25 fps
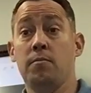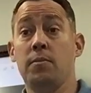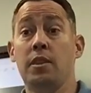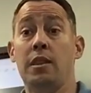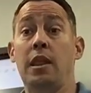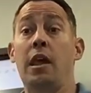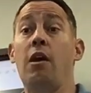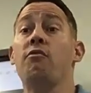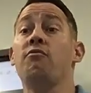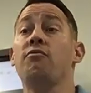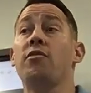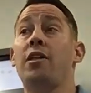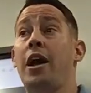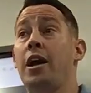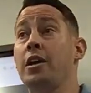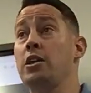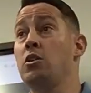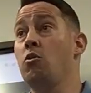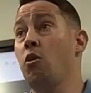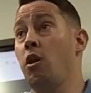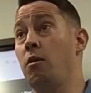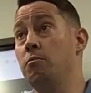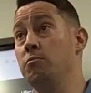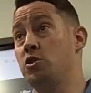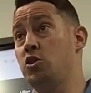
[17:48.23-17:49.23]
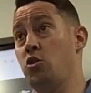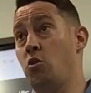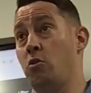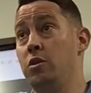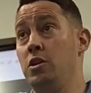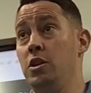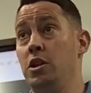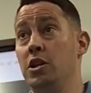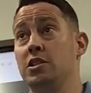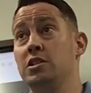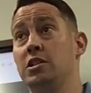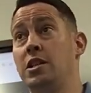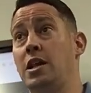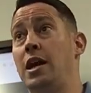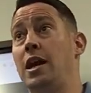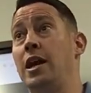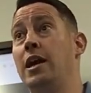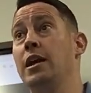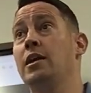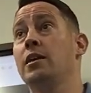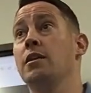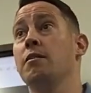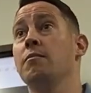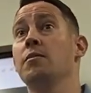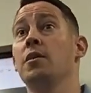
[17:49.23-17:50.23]
They'll fly you up, show what it looks
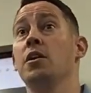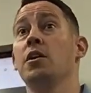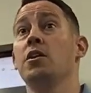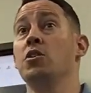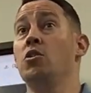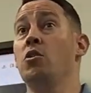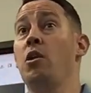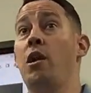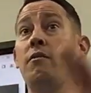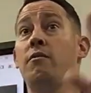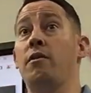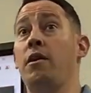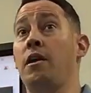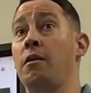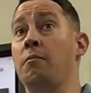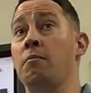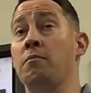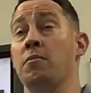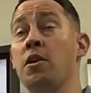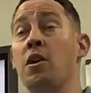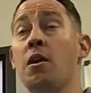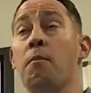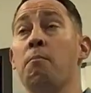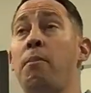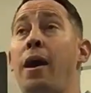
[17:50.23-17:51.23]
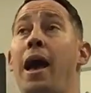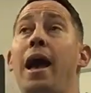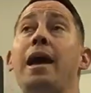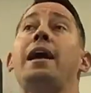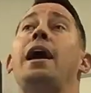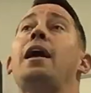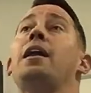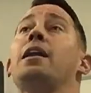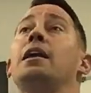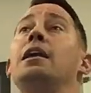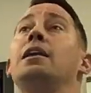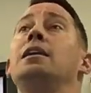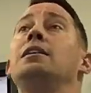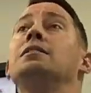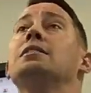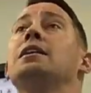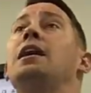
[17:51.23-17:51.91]
like. You can back out at any